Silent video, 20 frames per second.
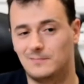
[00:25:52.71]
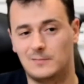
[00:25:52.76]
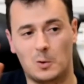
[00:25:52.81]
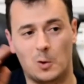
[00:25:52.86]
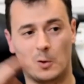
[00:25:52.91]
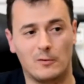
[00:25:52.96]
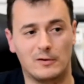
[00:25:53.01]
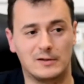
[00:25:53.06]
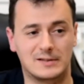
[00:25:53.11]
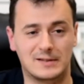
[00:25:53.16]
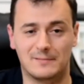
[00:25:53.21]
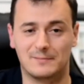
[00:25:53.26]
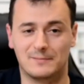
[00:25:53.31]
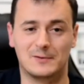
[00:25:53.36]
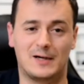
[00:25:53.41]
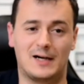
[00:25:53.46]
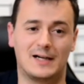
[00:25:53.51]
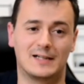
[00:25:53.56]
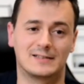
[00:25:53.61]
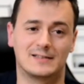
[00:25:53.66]
always come to
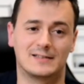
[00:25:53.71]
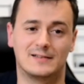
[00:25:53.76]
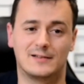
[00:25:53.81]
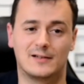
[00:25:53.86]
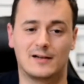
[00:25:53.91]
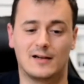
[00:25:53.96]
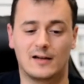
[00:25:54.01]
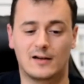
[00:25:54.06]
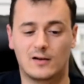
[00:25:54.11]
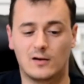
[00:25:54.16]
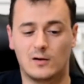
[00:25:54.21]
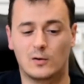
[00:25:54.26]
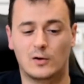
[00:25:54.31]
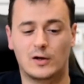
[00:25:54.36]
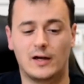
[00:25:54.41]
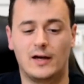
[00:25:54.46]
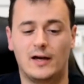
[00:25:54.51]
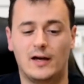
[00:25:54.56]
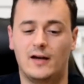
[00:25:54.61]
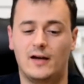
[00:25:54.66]
us and they're like
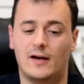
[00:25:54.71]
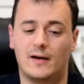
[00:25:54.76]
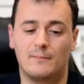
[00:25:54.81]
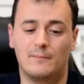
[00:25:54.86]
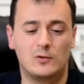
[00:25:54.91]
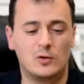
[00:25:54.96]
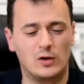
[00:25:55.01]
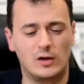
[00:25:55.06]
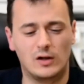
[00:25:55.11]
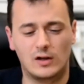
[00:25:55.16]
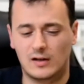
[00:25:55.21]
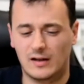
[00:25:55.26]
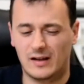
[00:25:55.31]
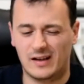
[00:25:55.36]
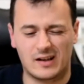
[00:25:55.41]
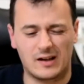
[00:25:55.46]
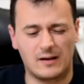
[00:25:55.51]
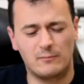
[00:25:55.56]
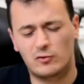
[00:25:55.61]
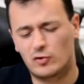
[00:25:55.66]
okay i'm doing
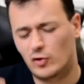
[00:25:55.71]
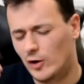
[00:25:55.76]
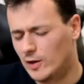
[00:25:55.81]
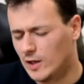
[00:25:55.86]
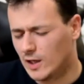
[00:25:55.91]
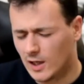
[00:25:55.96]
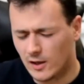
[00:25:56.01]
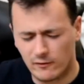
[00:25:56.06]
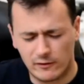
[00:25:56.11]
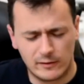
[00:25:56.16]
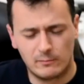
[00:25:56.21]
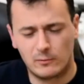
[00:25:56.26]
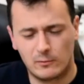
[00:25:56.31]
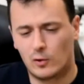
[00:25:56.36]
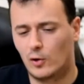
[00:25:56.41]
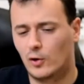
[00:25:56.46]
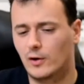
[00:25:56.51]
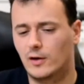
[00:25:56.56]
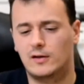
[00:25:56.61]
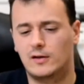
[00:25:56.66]
like i'm training even
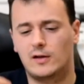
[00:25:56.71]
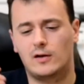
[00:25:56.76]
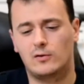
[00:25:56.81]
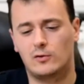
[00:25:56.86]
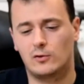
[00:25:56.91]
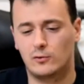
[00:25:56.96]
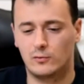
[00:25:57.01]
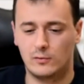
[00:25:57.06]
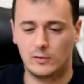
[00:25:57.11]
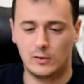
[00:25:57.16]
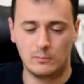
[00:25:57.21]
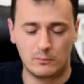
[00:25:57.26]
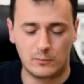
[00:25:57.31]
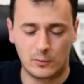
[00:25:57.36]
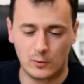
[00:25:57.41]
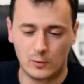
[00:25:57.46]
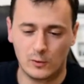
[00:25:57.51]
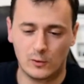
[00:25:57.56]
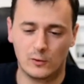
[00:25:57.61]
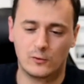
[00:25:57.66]
more and i don't
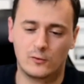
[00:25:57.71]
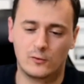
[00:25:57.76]
improve